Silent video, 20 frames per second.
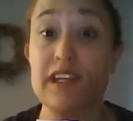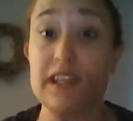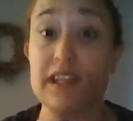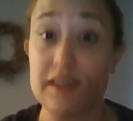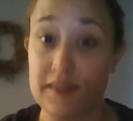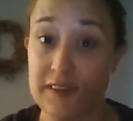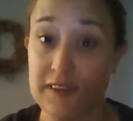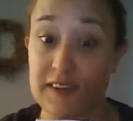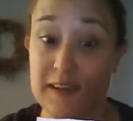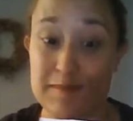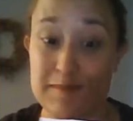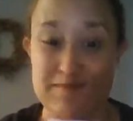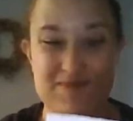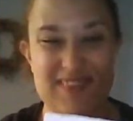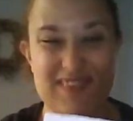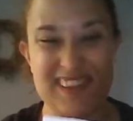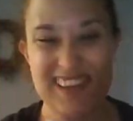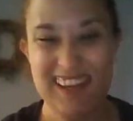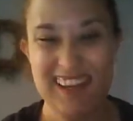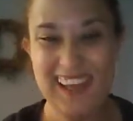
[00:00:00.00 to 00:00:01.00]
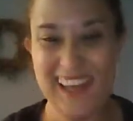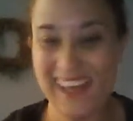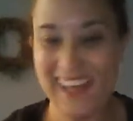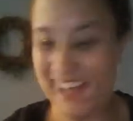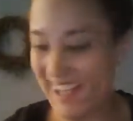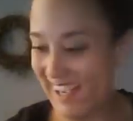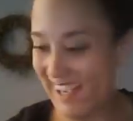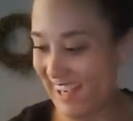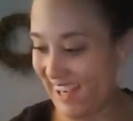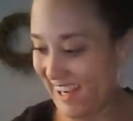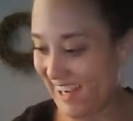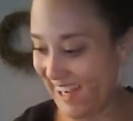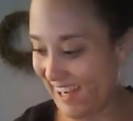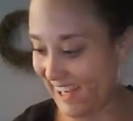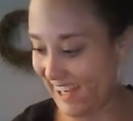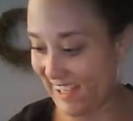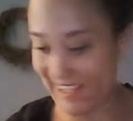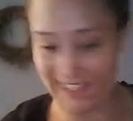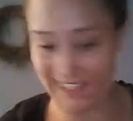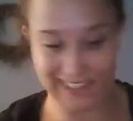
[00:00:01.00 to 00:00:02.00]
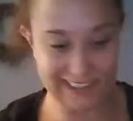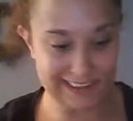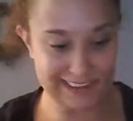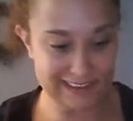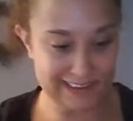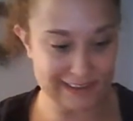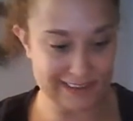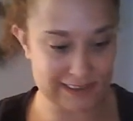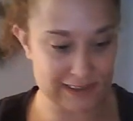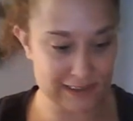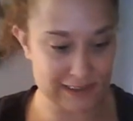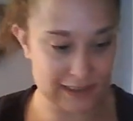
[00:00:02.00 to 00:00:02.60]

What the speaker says: Easy. And